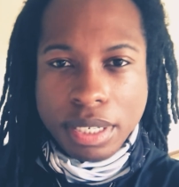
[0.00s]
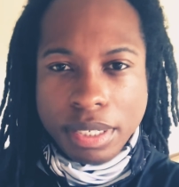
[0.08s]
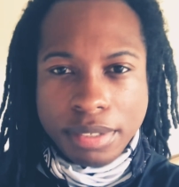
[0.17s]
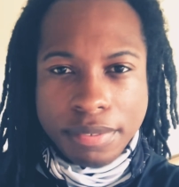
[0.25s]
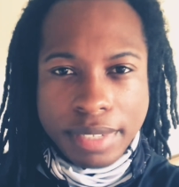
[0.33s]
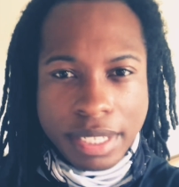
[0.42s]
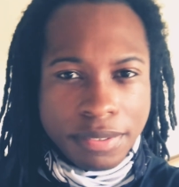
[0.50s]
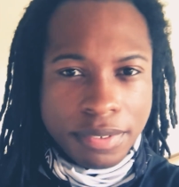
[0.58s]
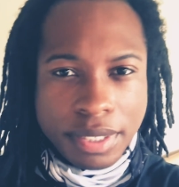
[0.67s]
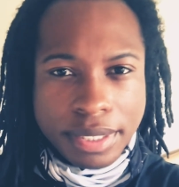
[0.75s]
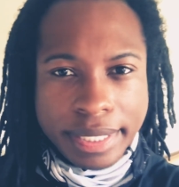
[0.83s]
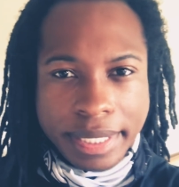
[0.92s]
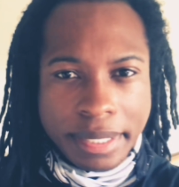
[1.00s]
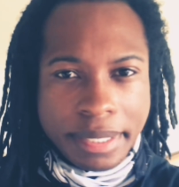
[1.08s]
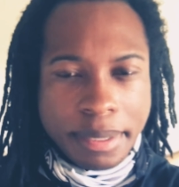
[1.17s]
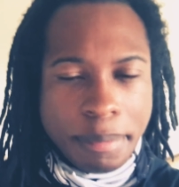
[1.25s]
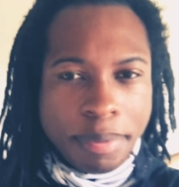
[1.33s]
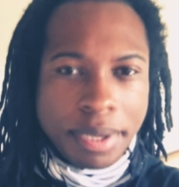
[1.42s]
of alpha and
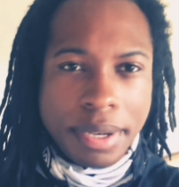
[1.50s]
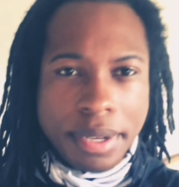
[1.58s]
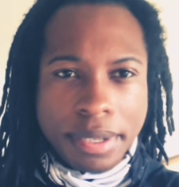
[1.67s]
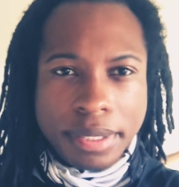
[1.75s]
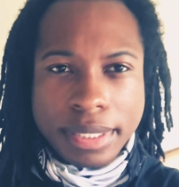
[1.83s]
beta.